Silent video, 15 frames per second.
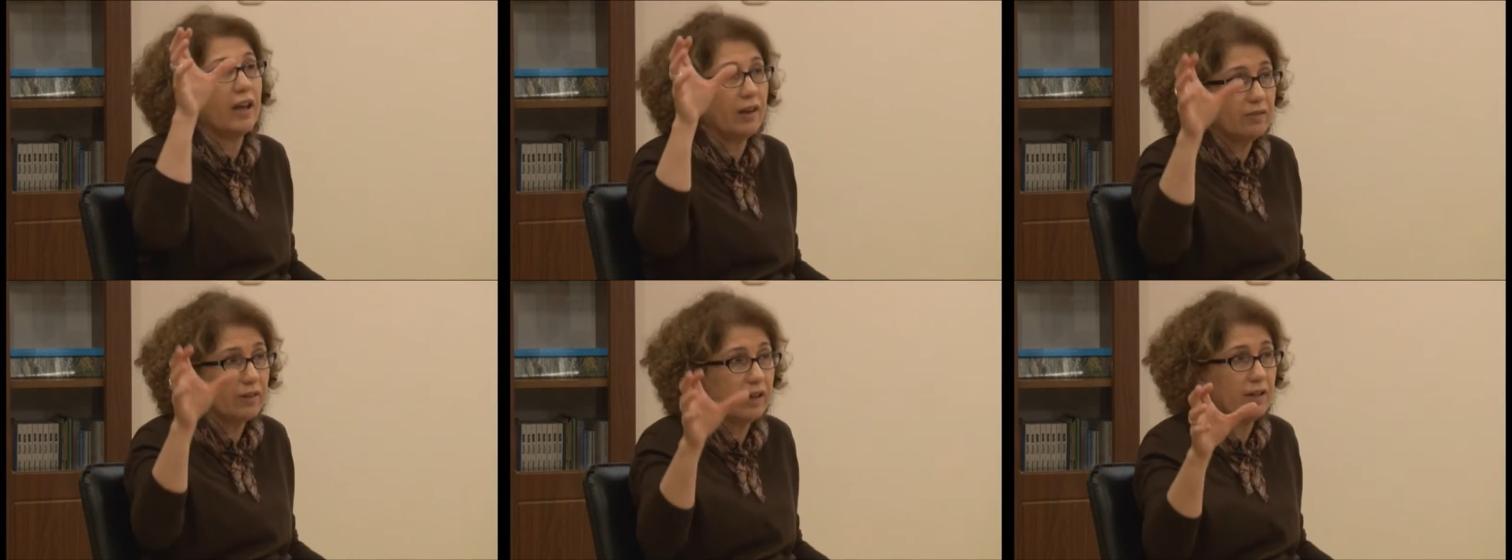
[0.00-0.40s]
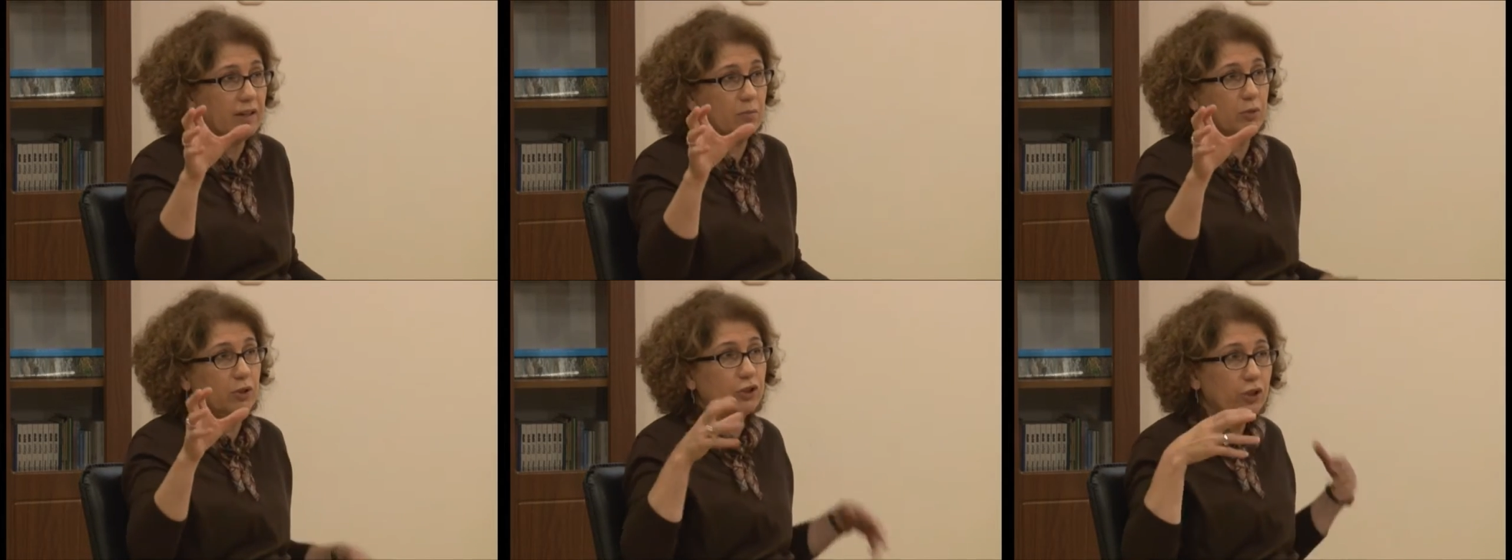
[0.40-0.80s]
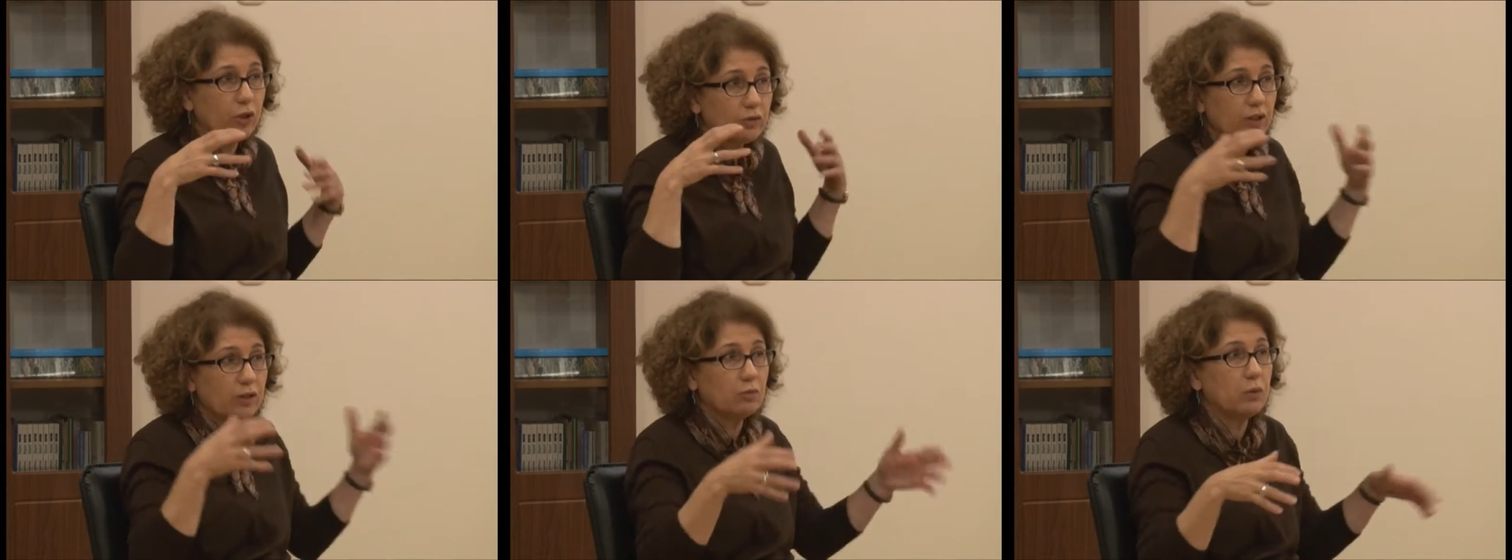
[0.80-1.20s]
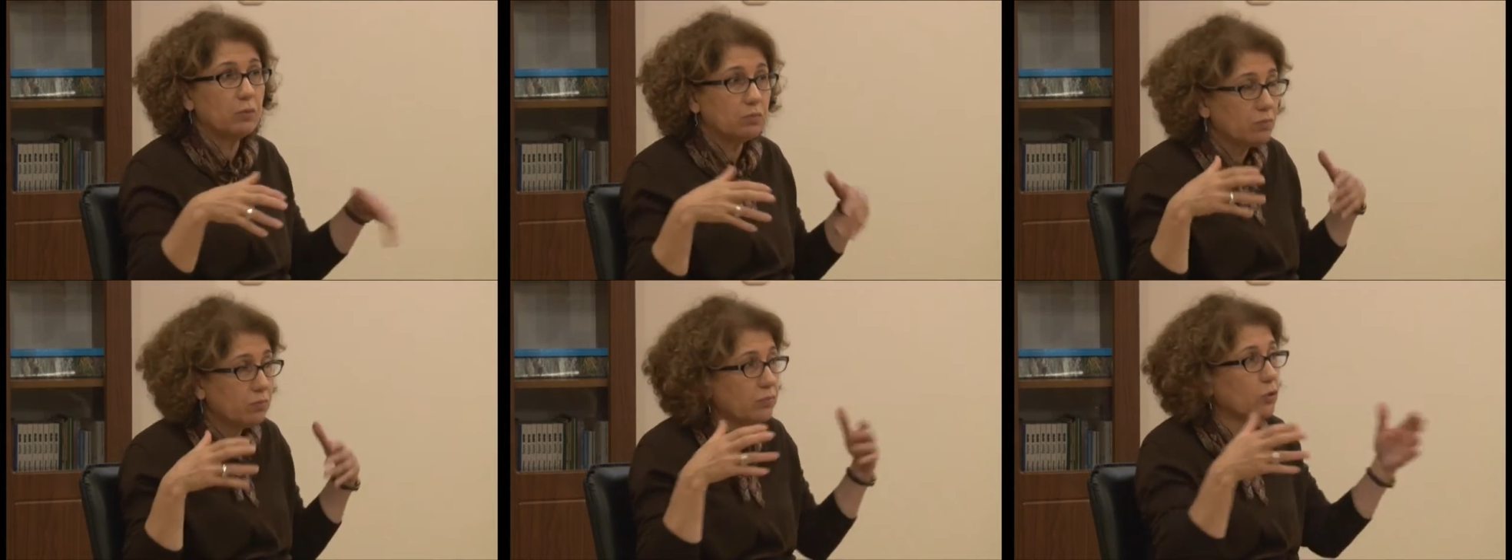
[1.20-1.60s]
available, so that
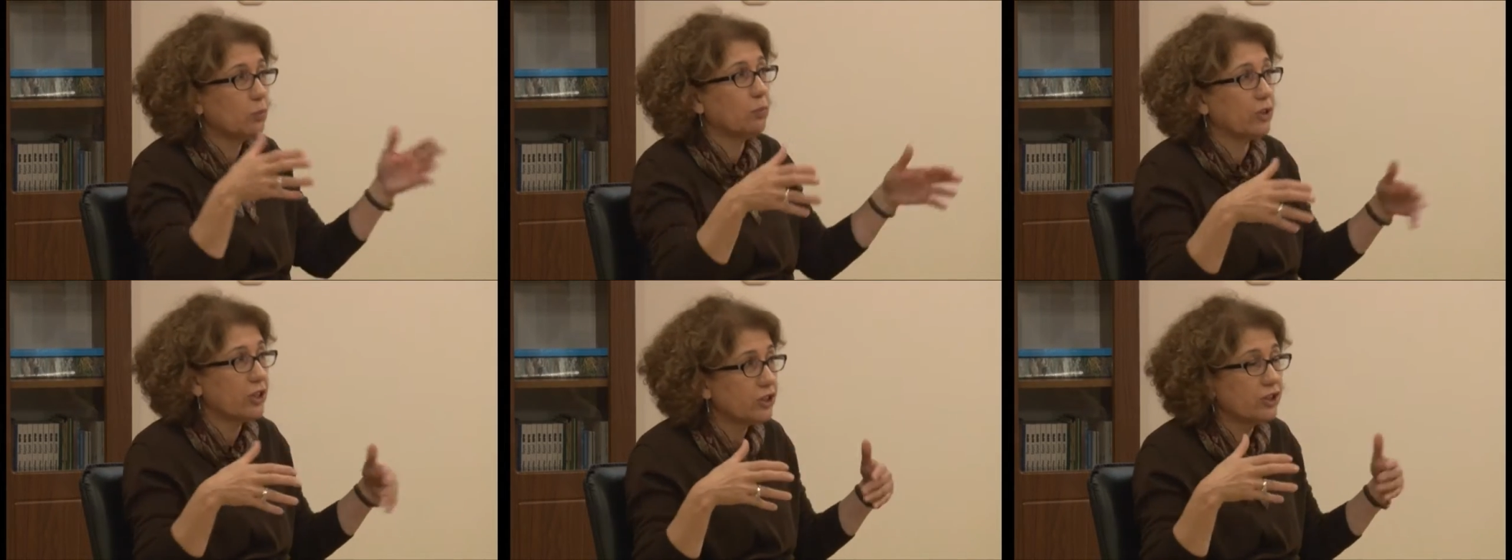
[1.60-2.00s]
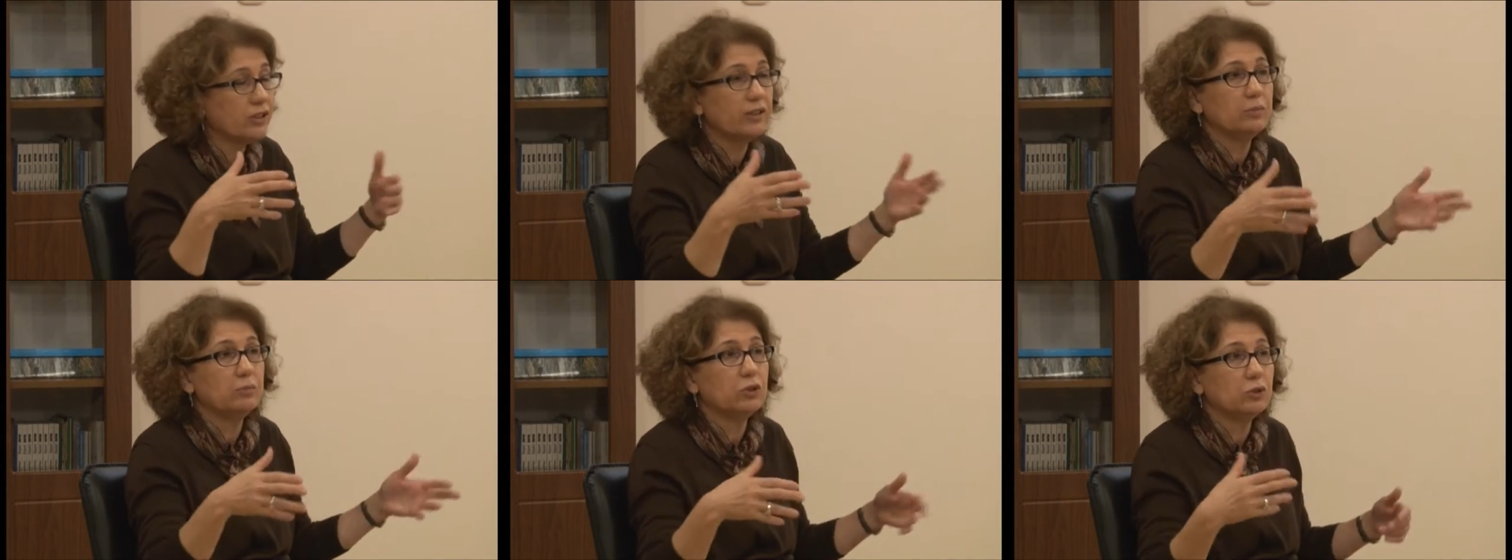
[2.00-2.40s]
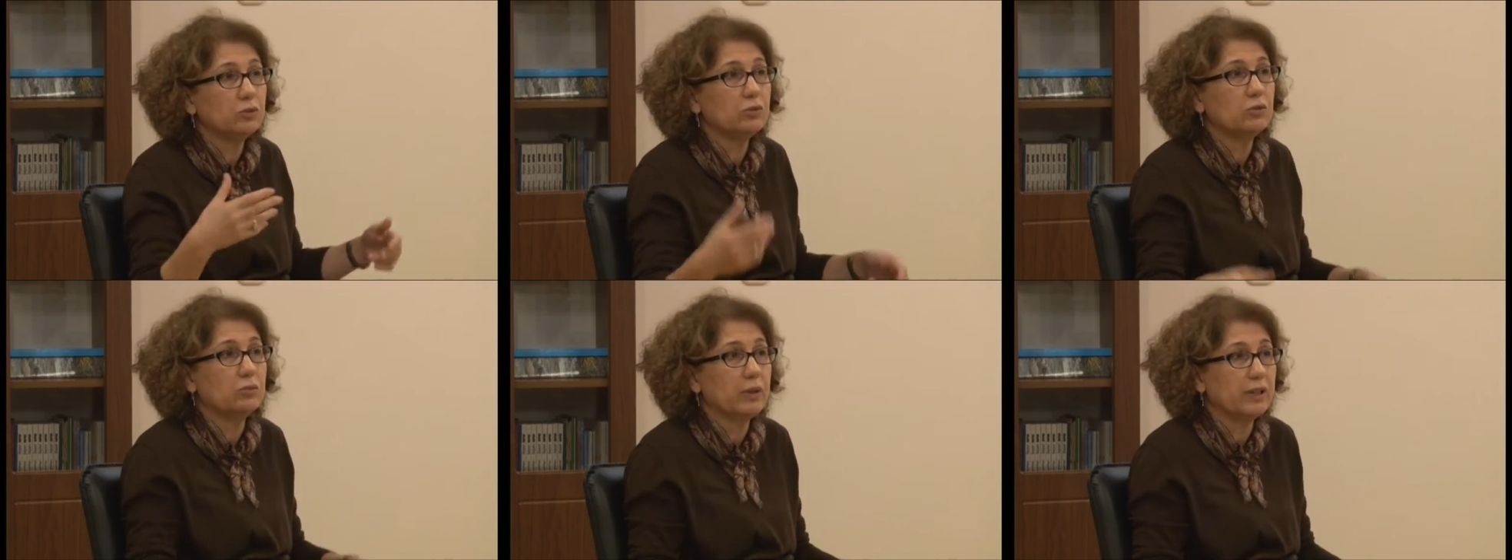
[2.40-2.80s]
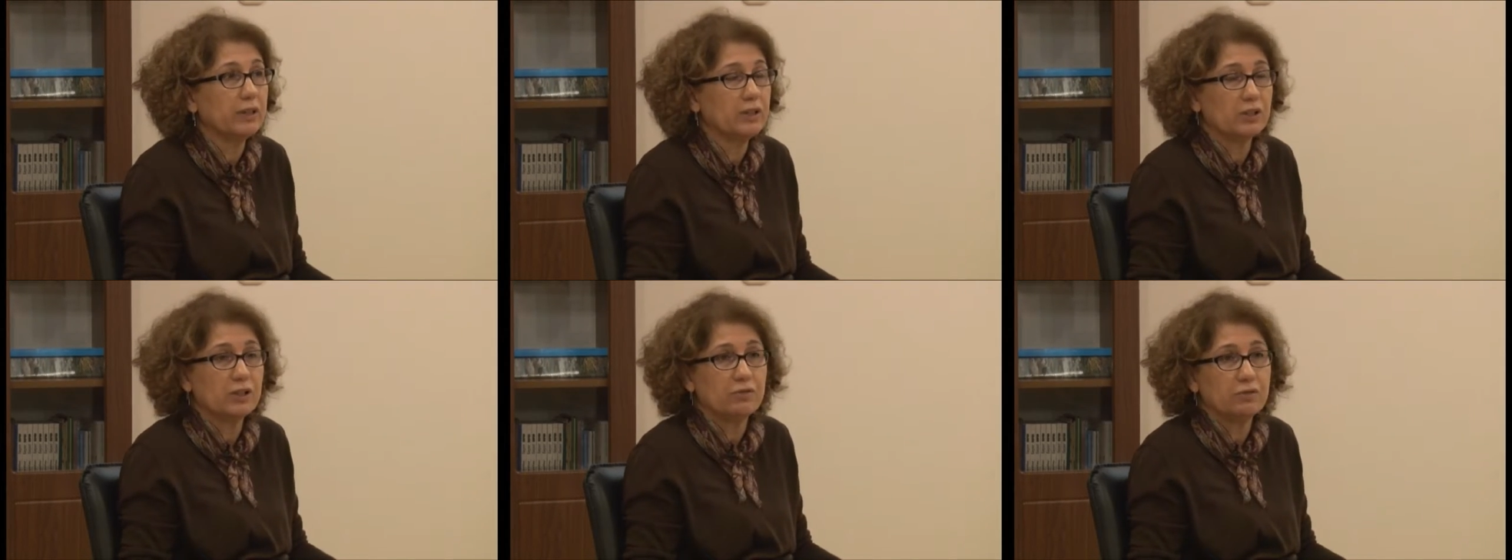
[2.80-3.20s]
to pressure them to make
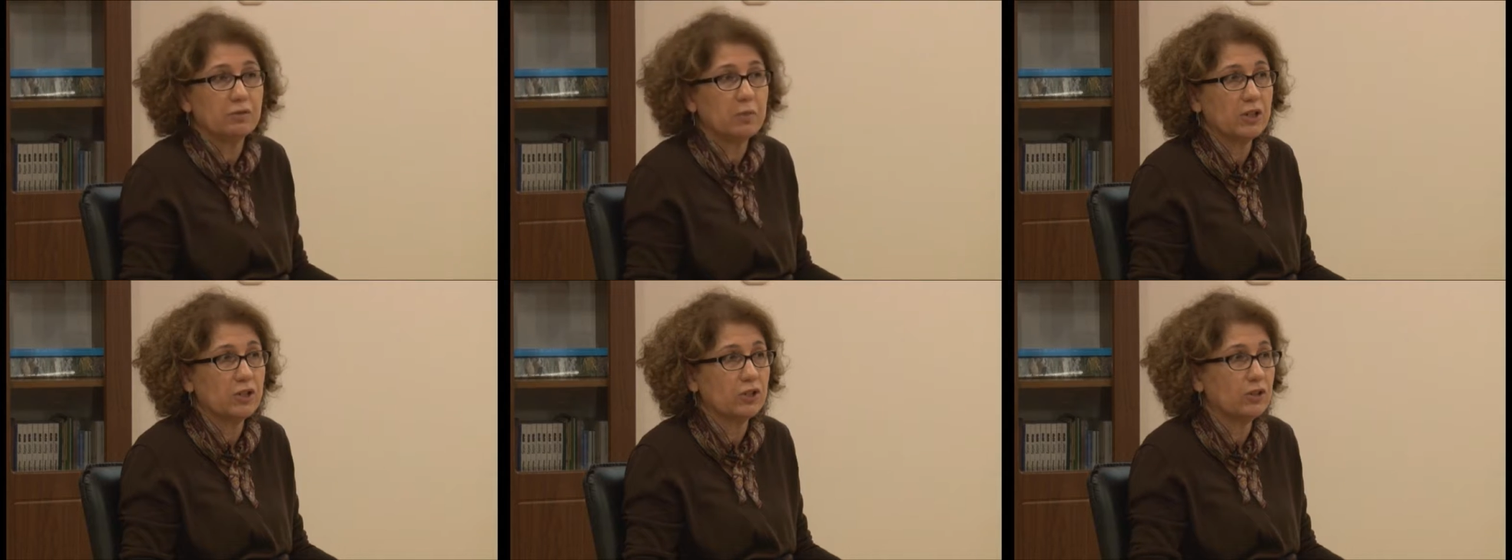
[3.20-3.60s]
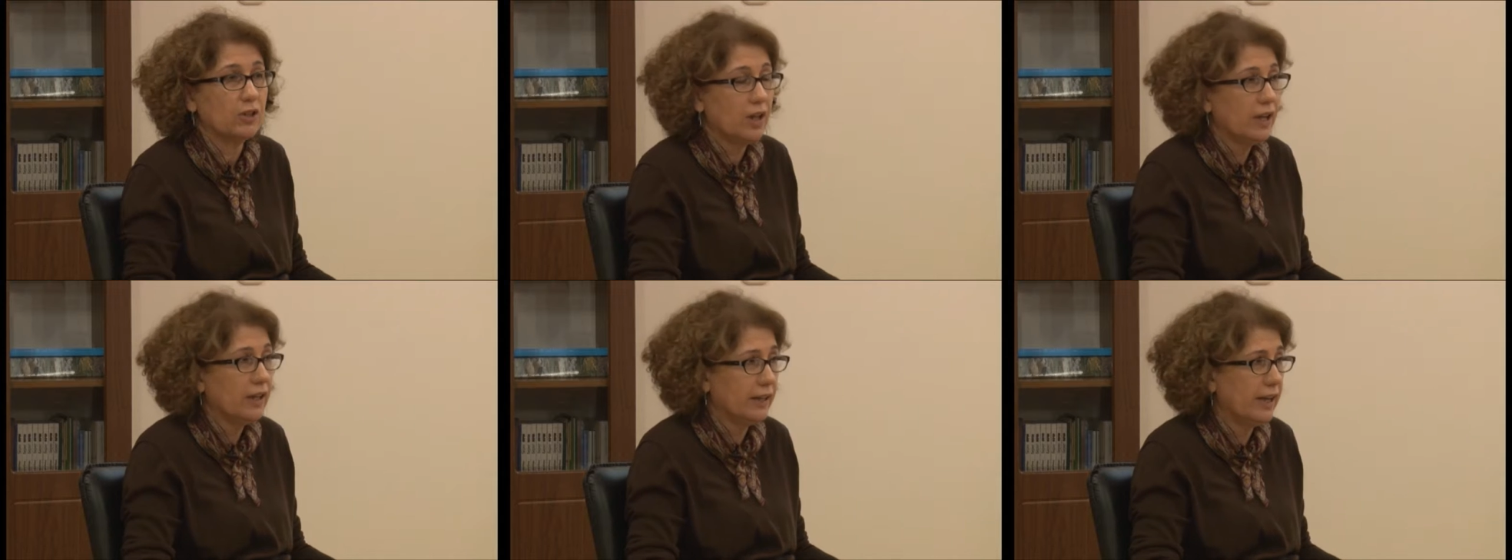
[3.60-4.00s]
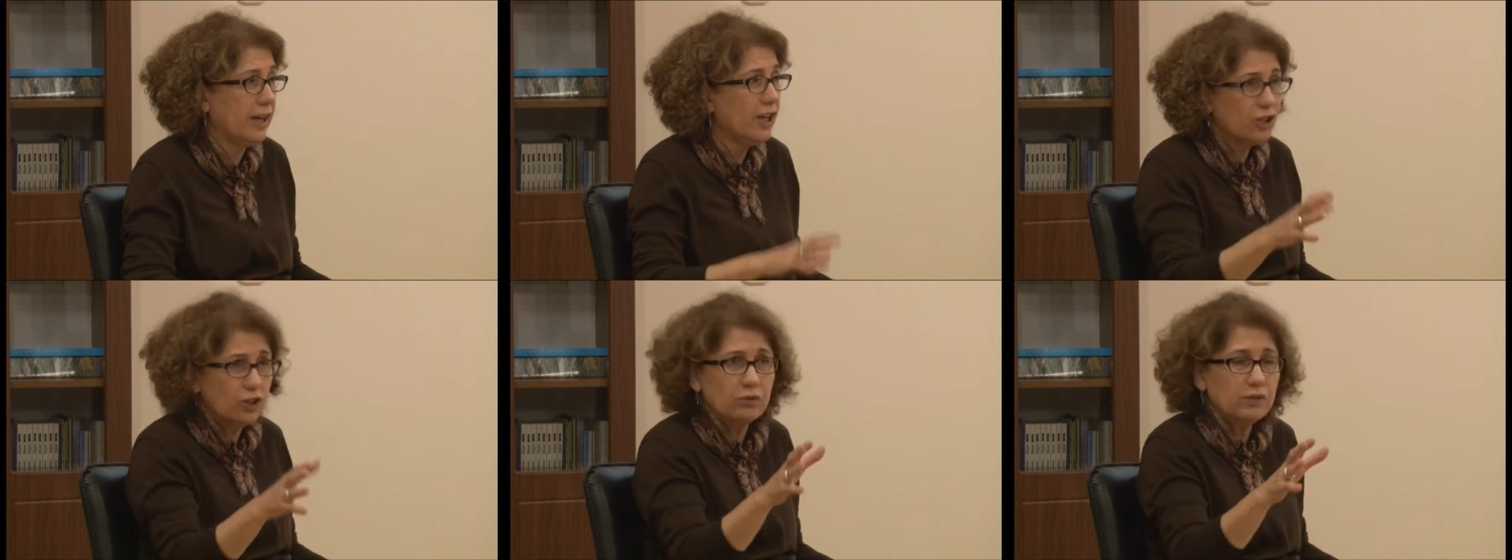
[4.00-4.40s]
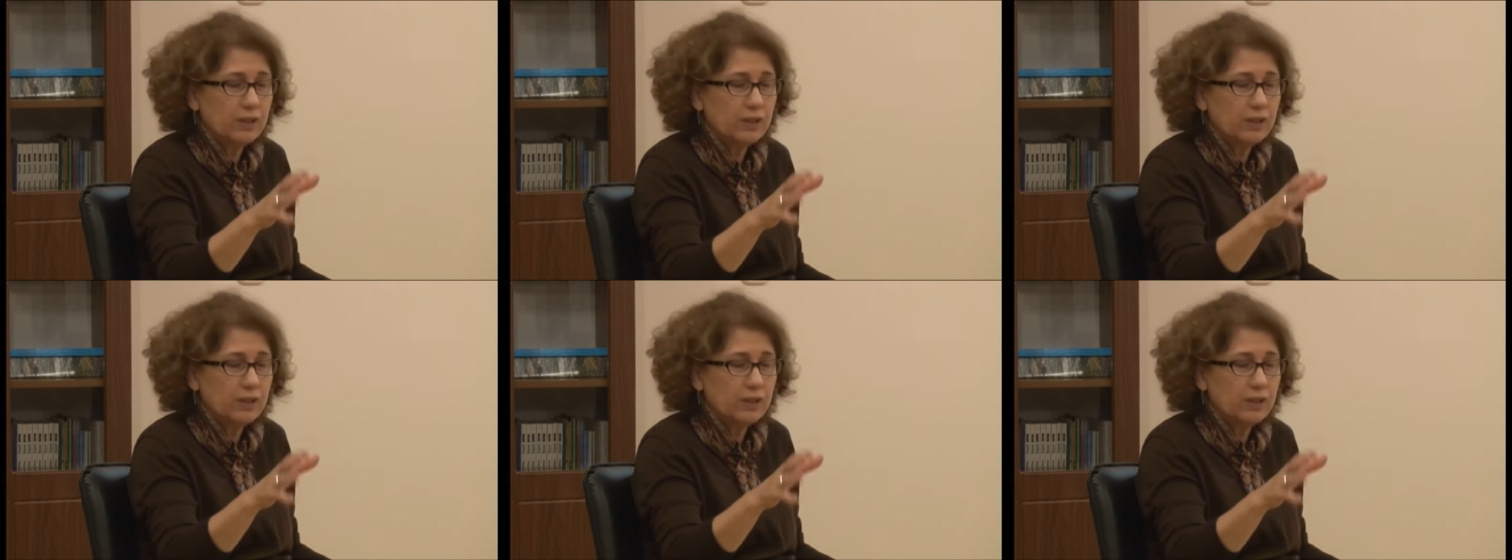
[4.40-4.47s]
this information clear. So